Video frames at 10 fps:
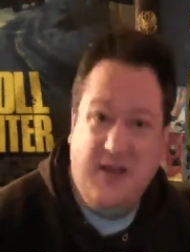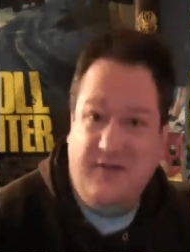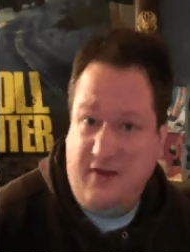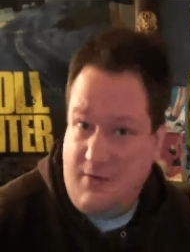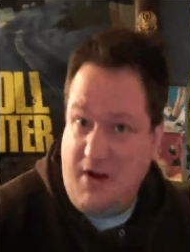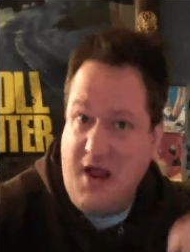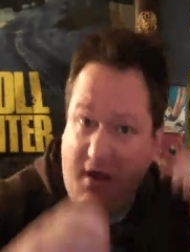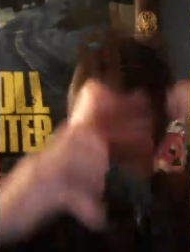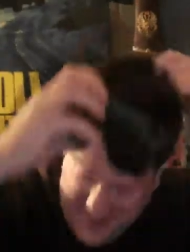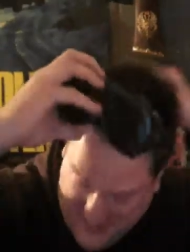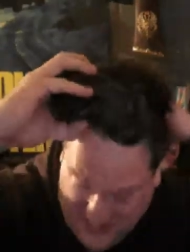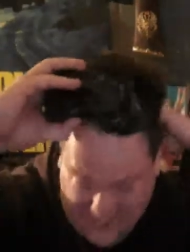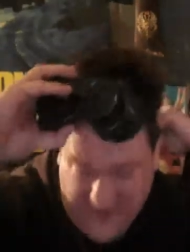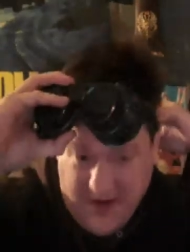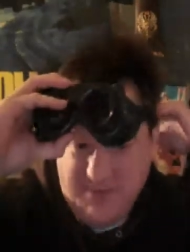see right now if I
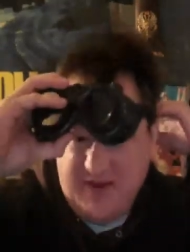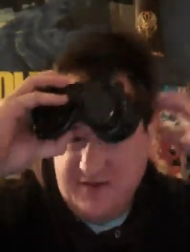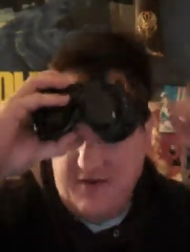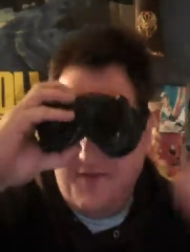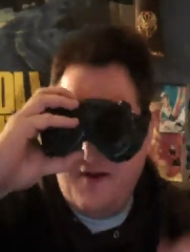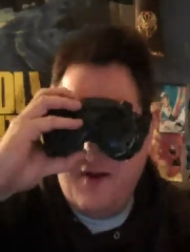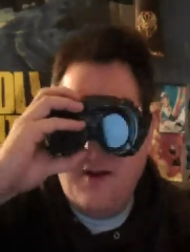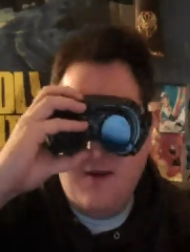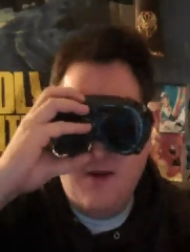can't find myself uh,